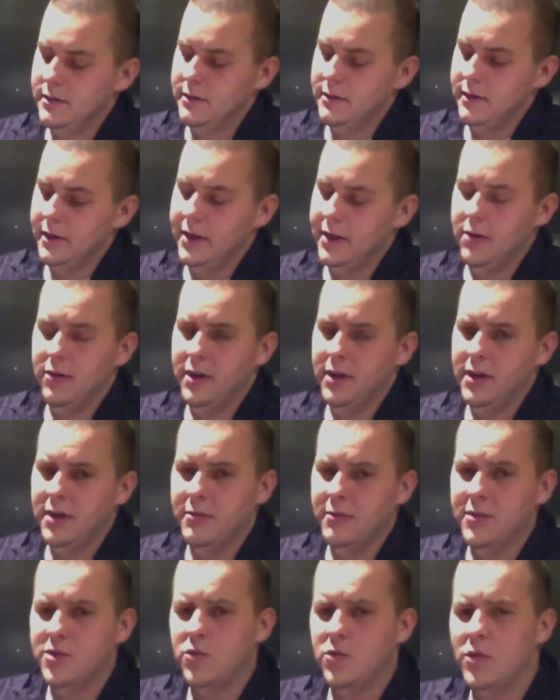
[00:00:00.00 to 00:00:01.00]
And he'll get
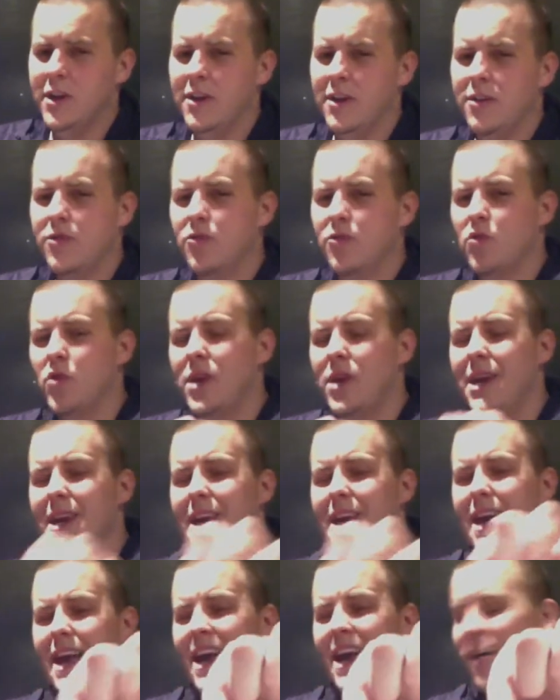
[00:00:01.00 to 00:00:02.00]
number
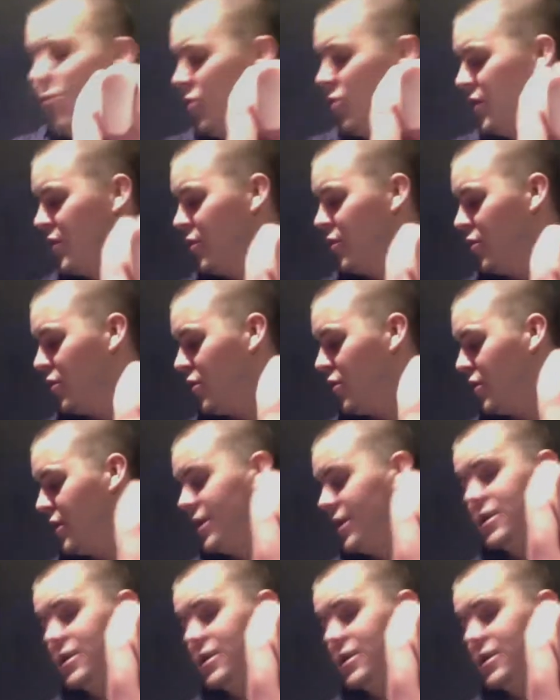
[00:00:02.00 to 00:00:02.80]
23 Ecuador.